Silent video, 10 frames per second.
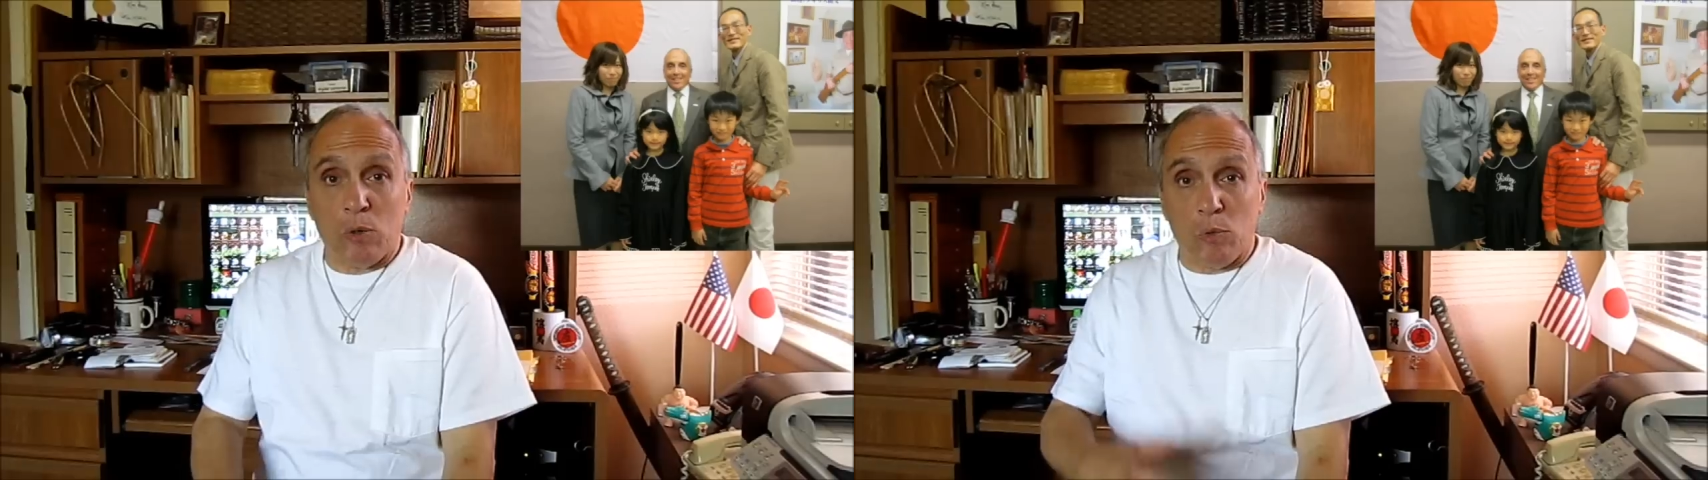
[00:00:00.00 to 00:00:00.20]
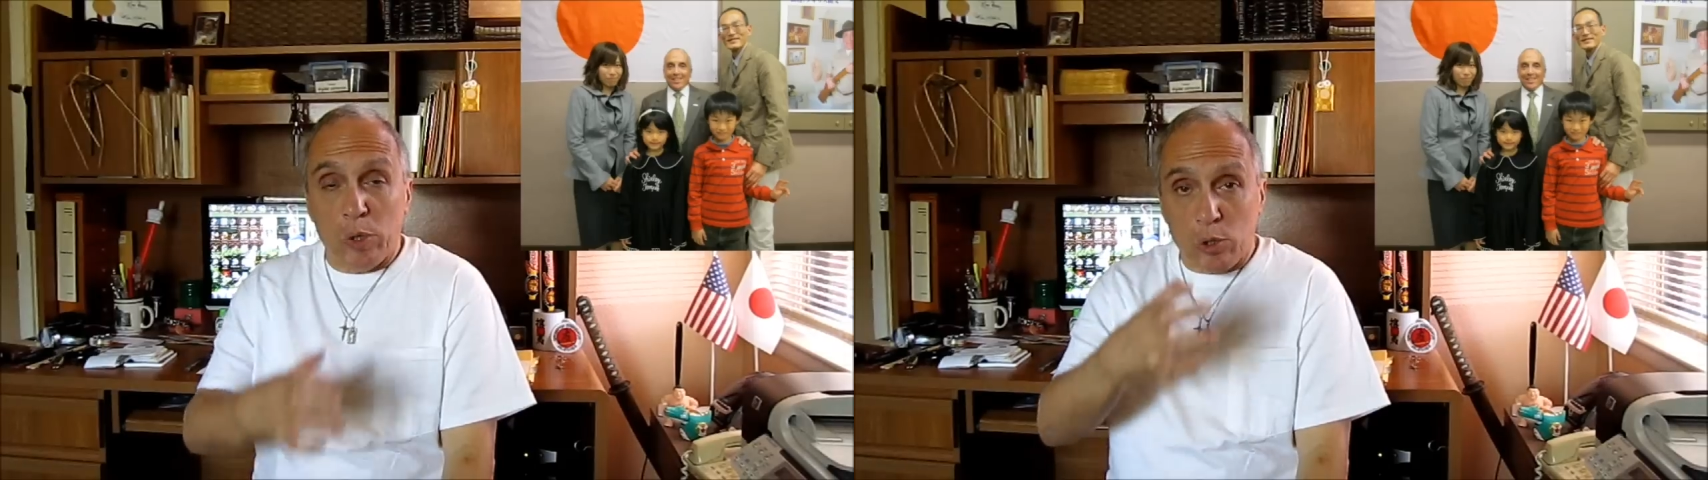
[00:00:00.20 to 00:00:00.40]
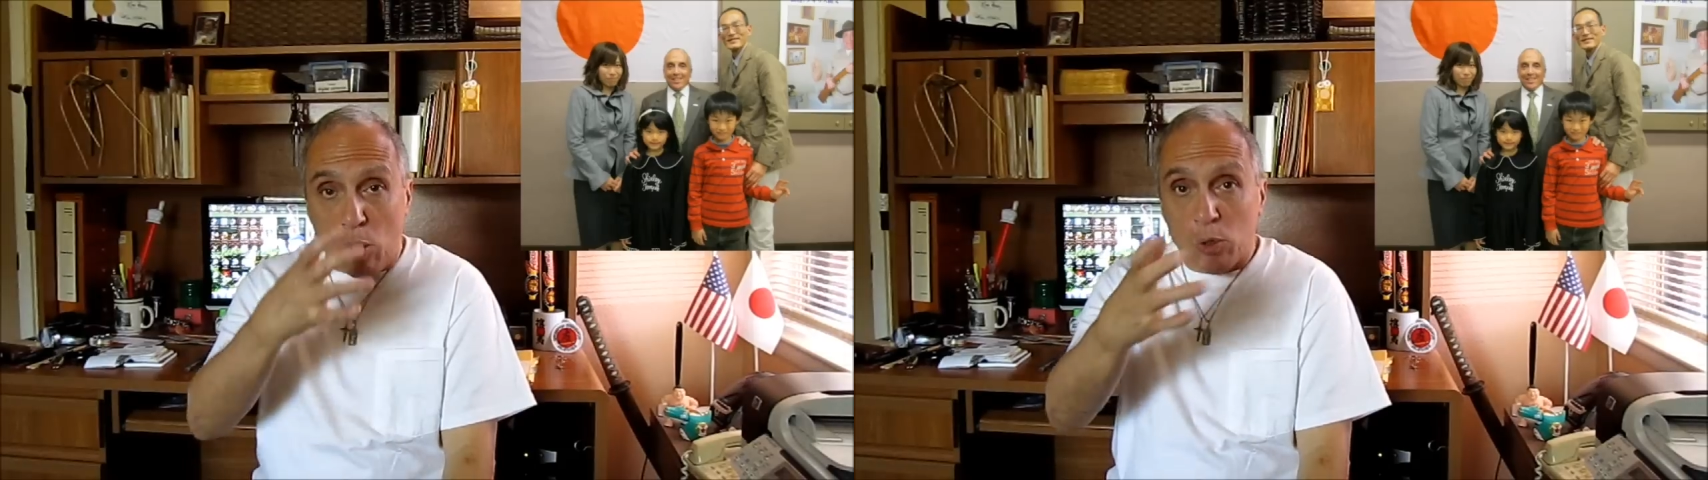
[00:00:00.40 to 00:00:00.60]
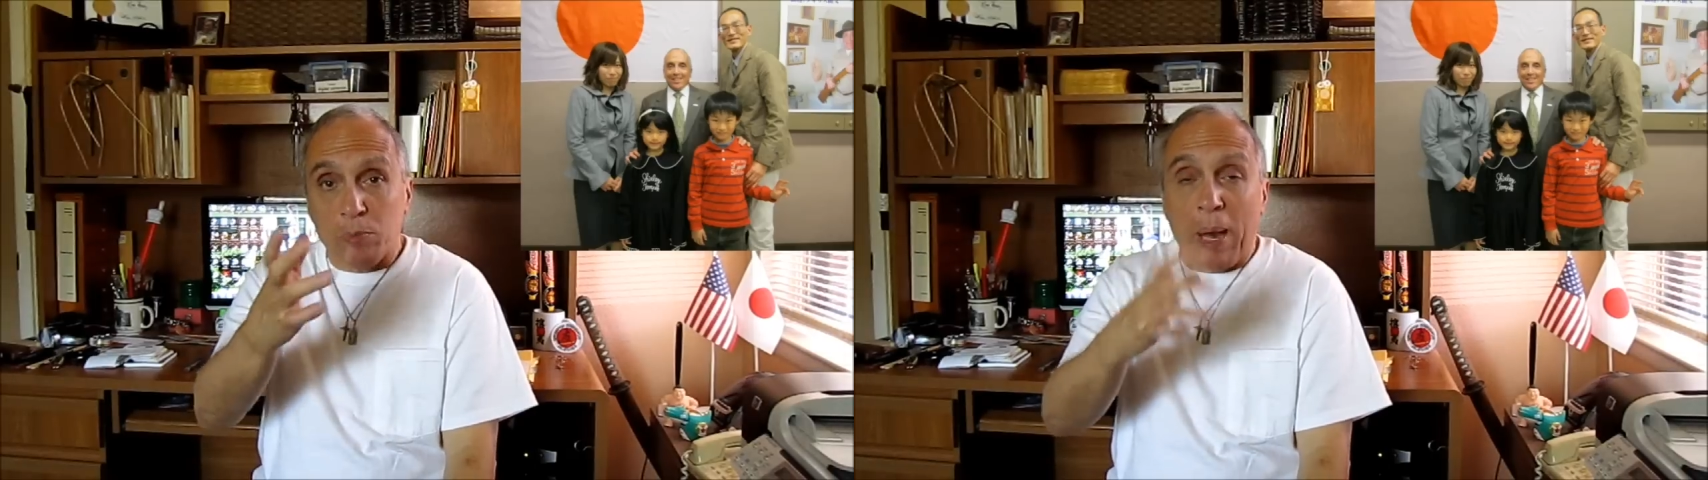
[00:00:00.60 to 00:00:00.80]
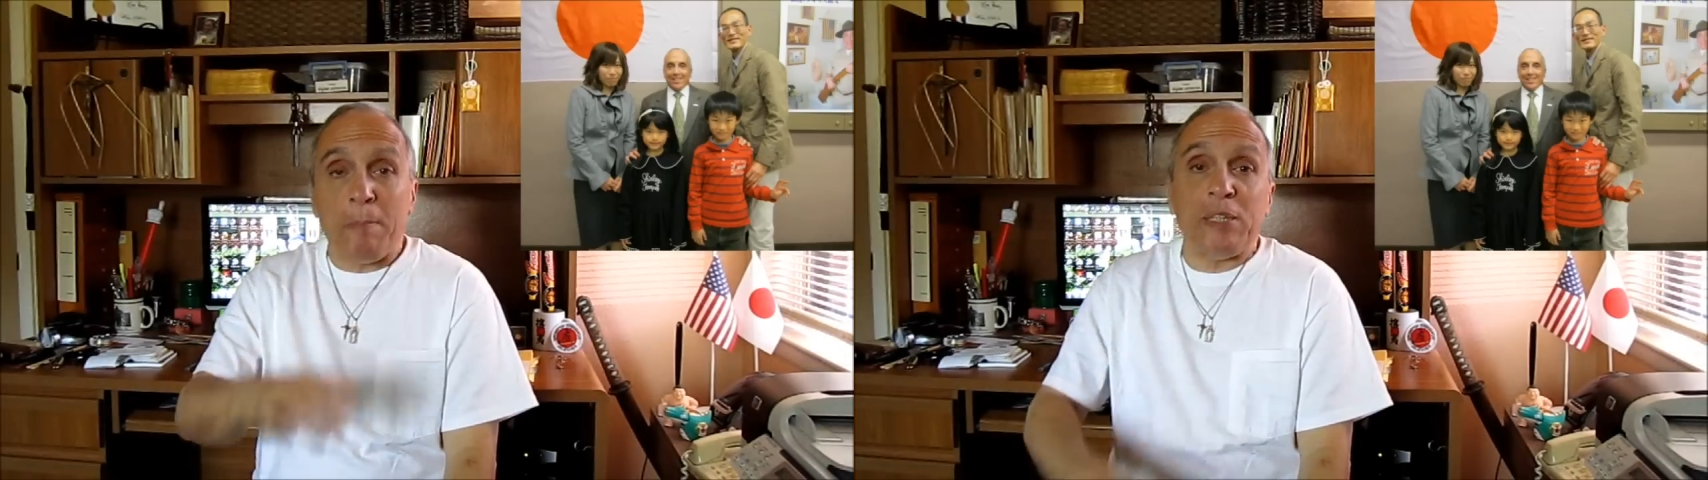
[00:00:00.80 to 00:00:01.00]
who goes
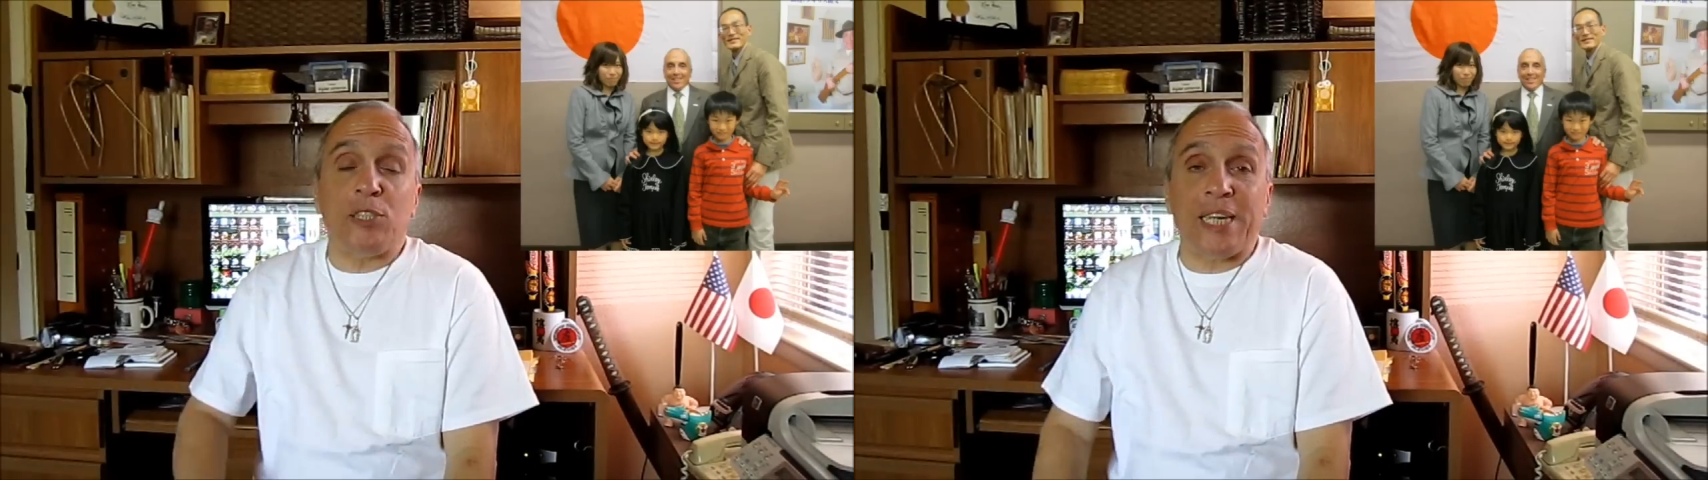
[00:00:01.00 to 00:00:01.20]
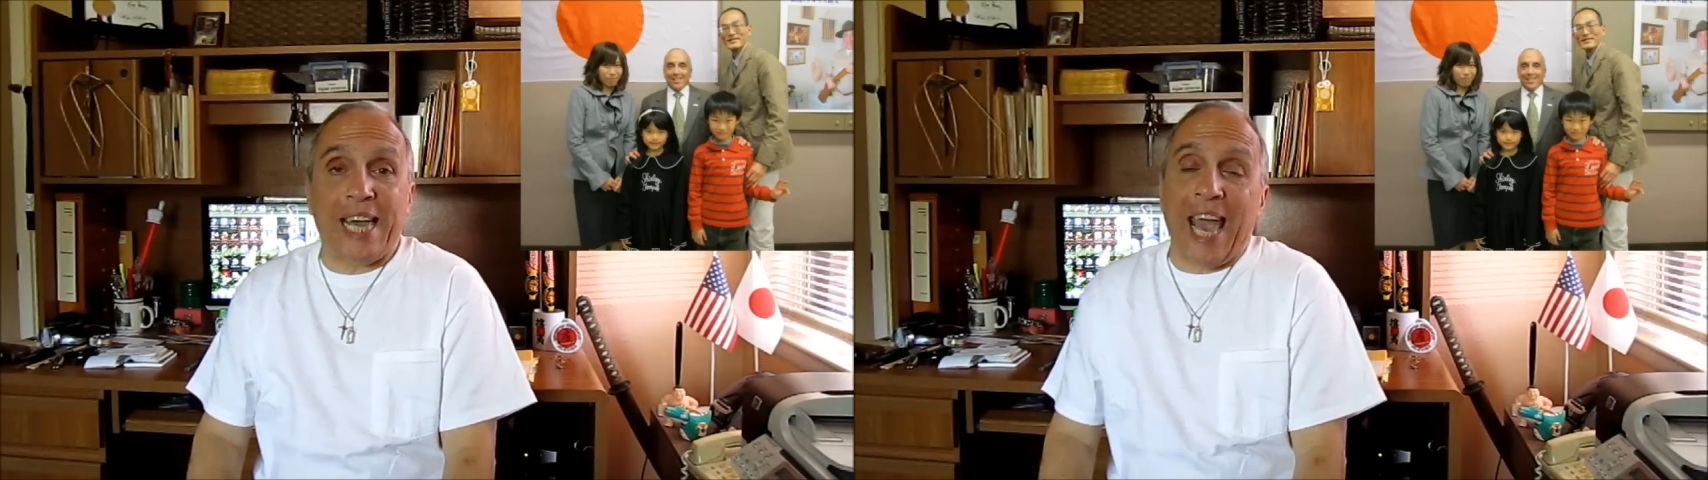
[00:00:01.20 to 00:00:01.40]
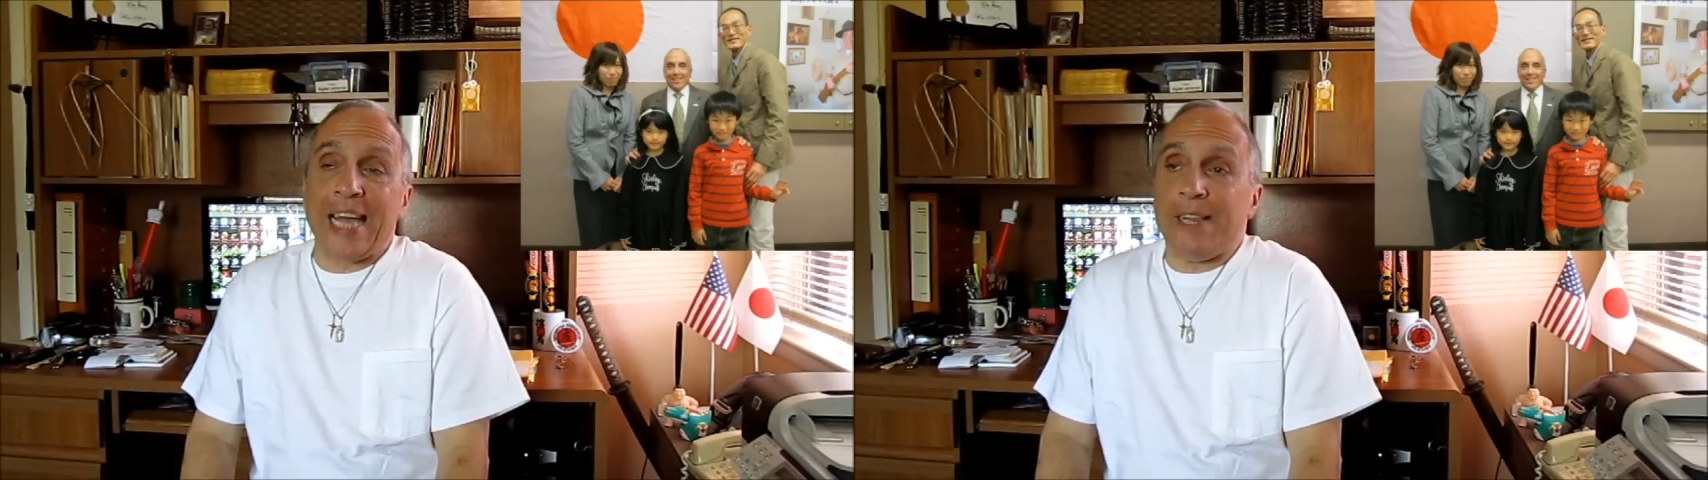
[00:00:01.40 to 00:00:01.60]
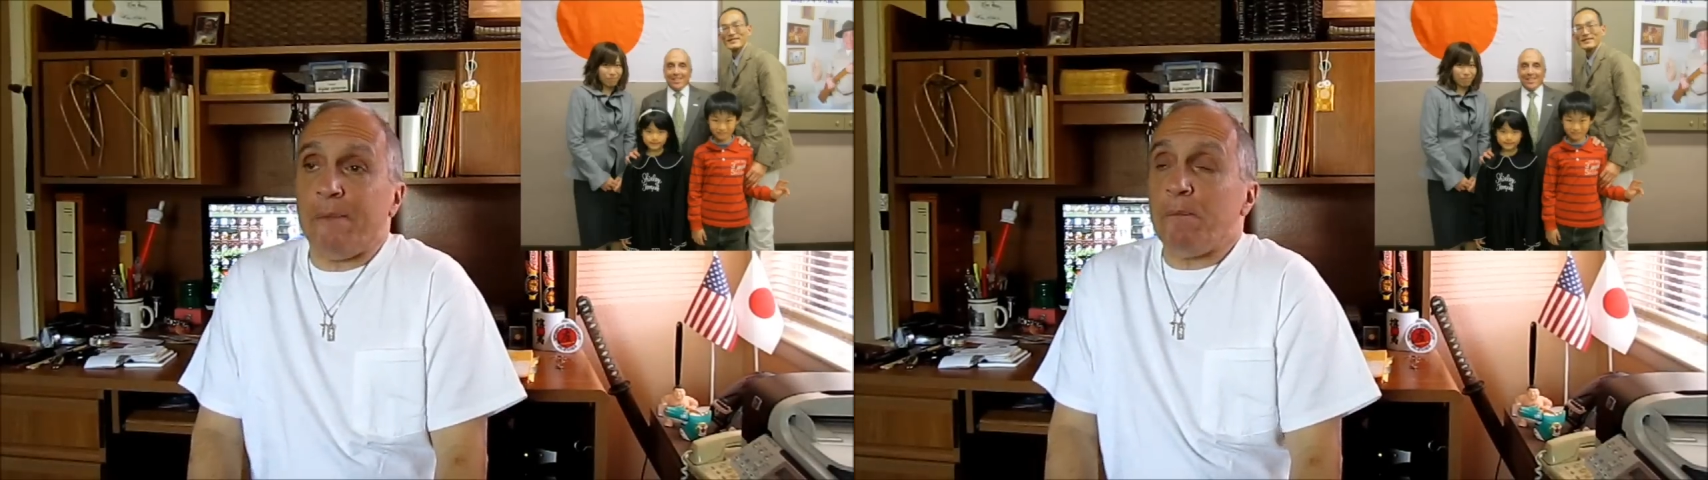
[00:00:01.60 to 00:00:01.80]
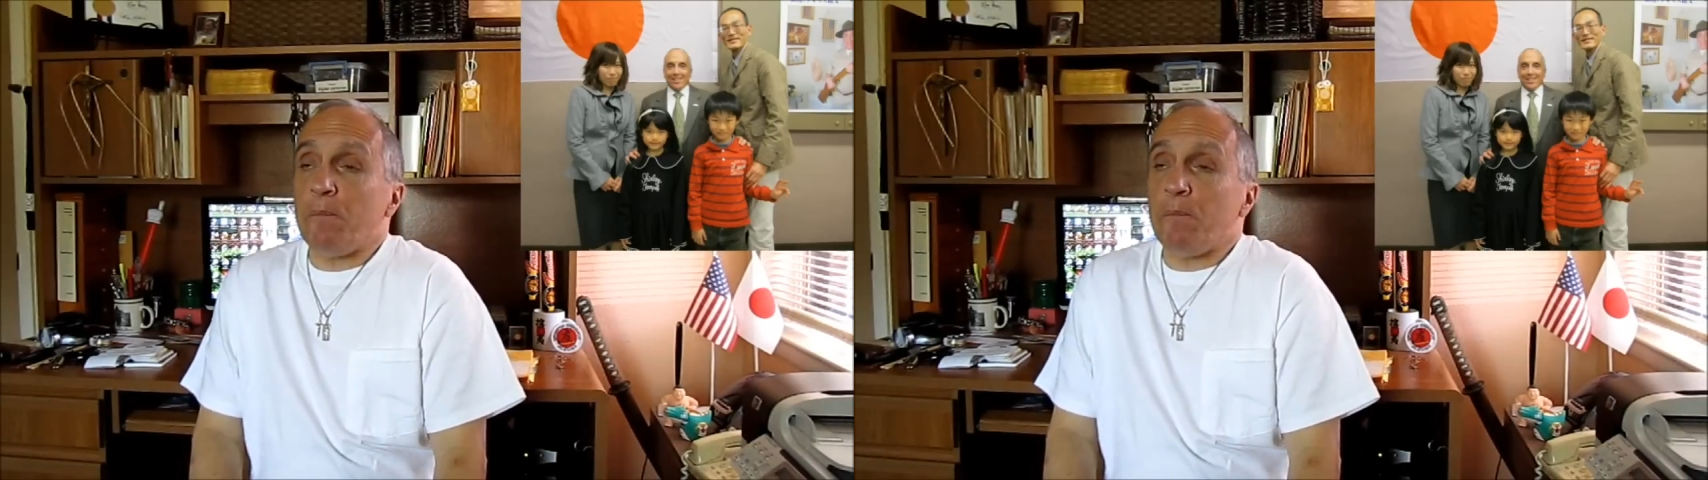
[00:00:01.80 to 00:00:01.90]
by Mr. Ken.